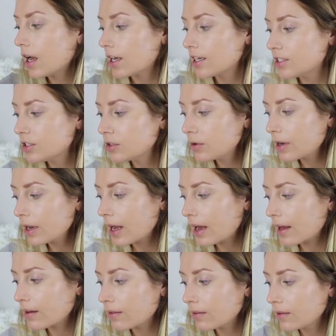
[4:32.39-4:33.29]
I do want
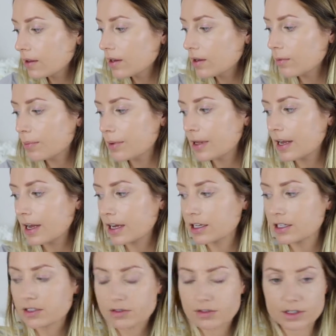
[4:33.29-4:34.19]
to add a little bit
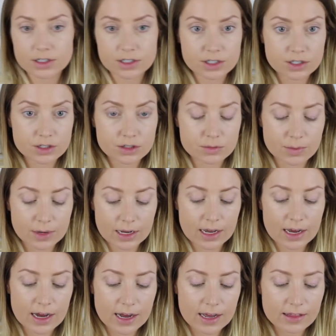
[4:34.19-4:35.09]
extra to
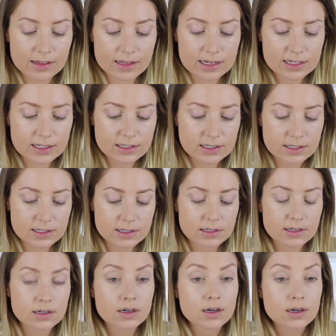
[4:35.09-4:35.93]
my eyelids.